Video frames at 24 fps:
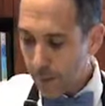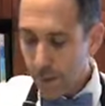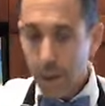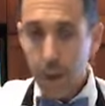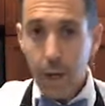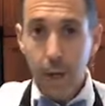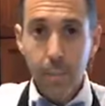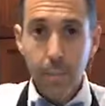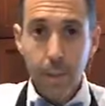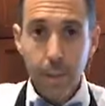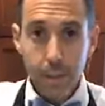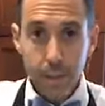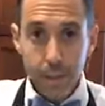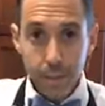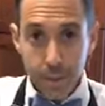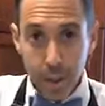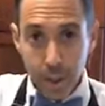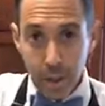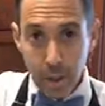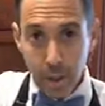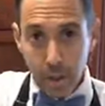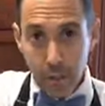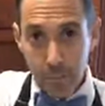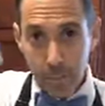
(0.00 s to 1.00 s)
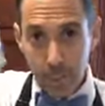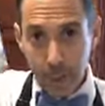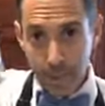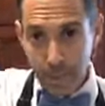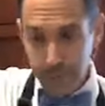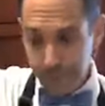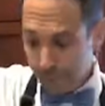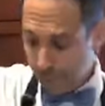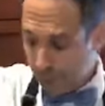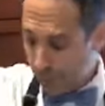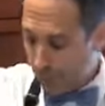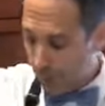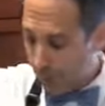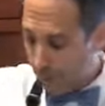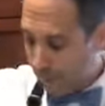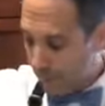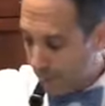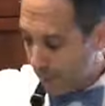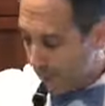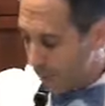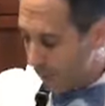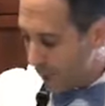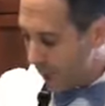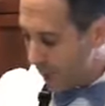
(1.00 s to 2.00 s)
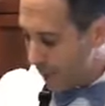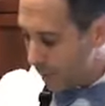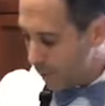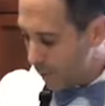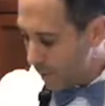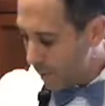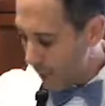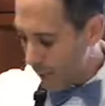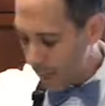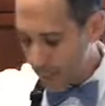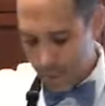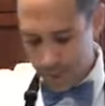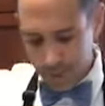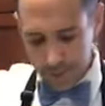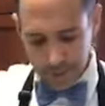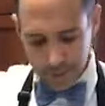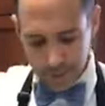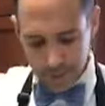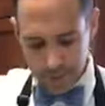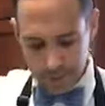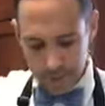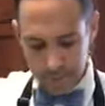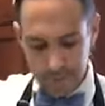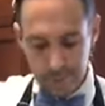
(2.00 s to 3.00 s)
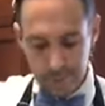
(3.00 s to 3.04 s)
I'm going to start off by filling up my glass with ice.